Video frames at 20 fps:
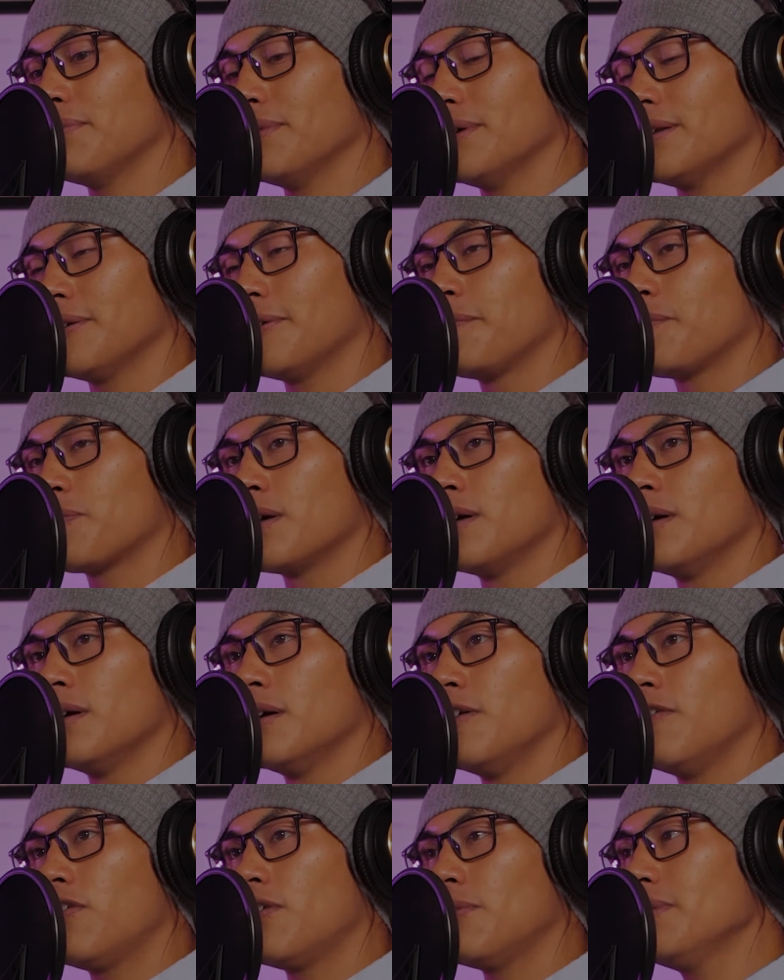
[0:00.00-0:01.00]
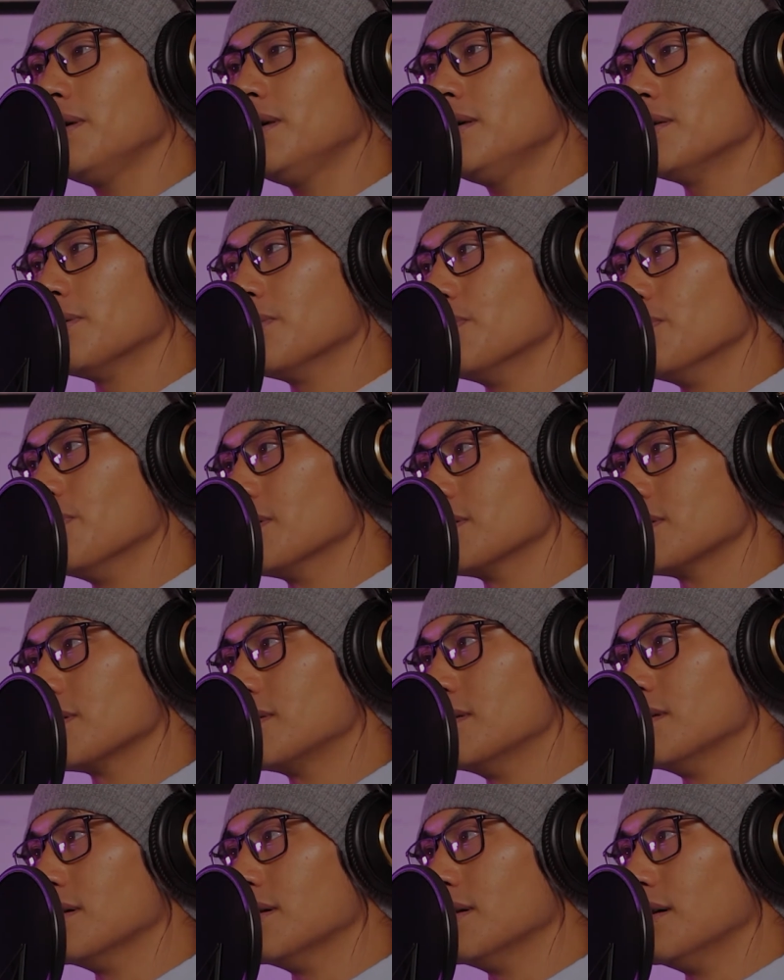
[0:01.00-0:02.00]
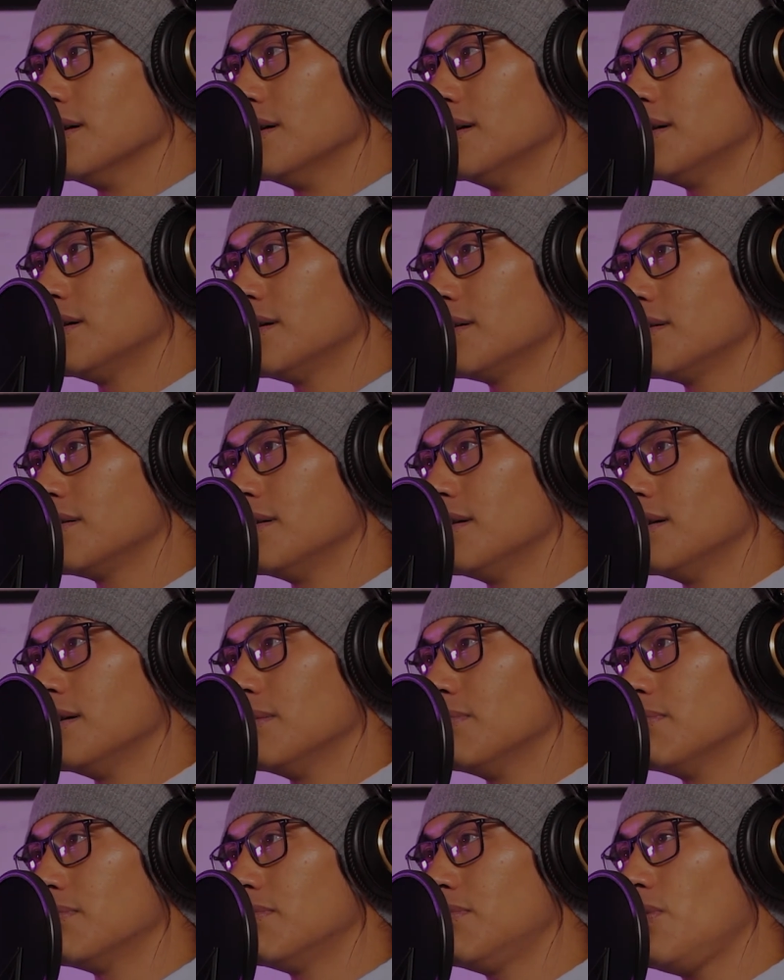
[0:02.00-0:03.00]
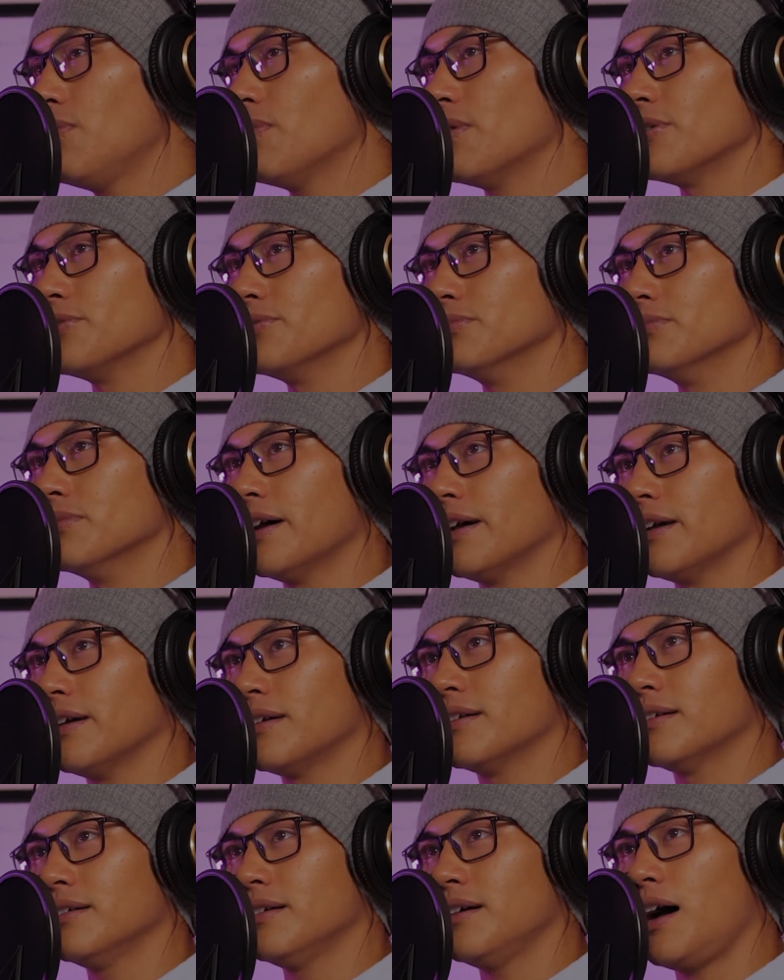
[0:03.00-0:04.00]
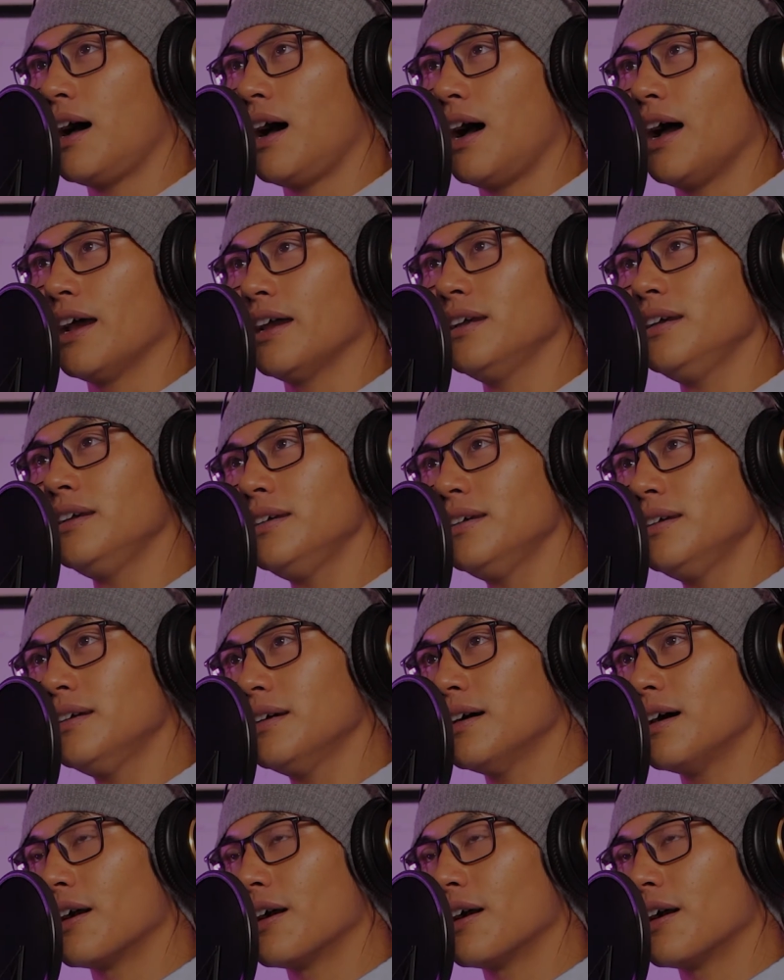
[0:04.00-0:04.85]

But for me, it was bro, are you, like, high?